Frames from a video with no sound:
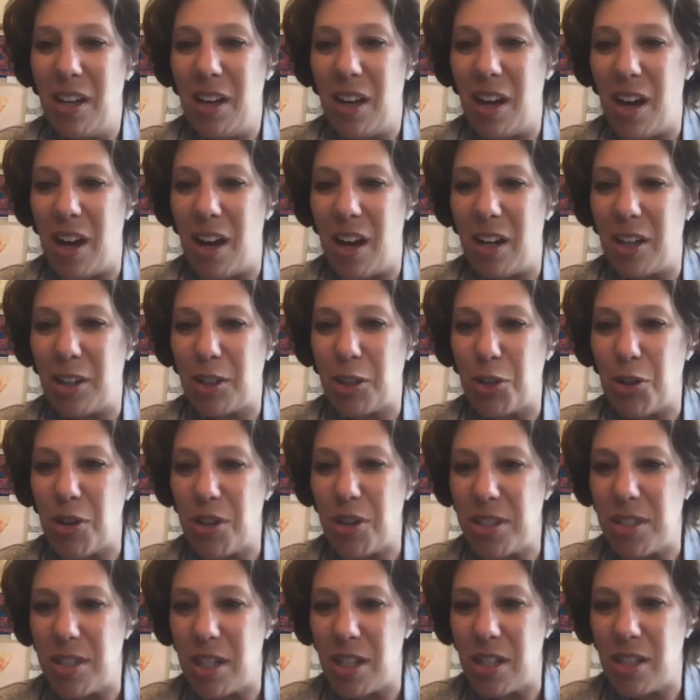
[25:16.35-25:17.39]
Uh,
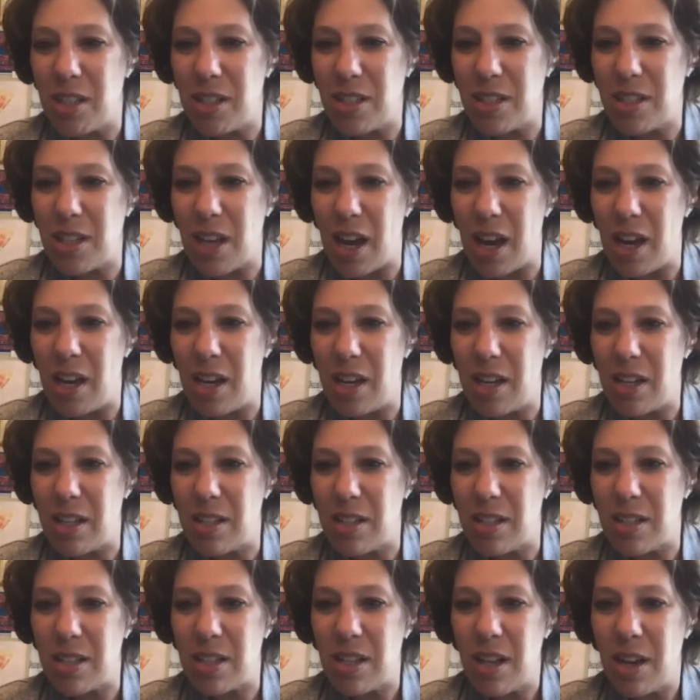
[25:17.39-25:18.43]
Kristen
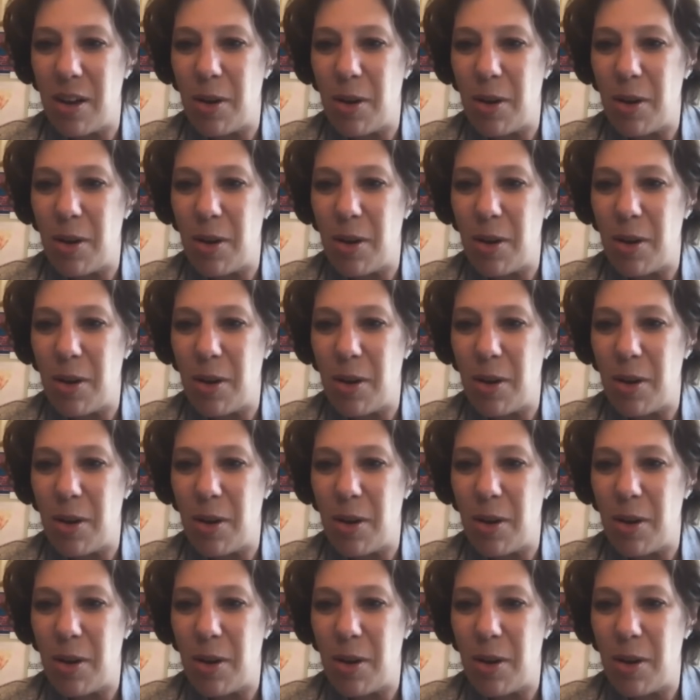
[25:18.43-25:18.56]
says,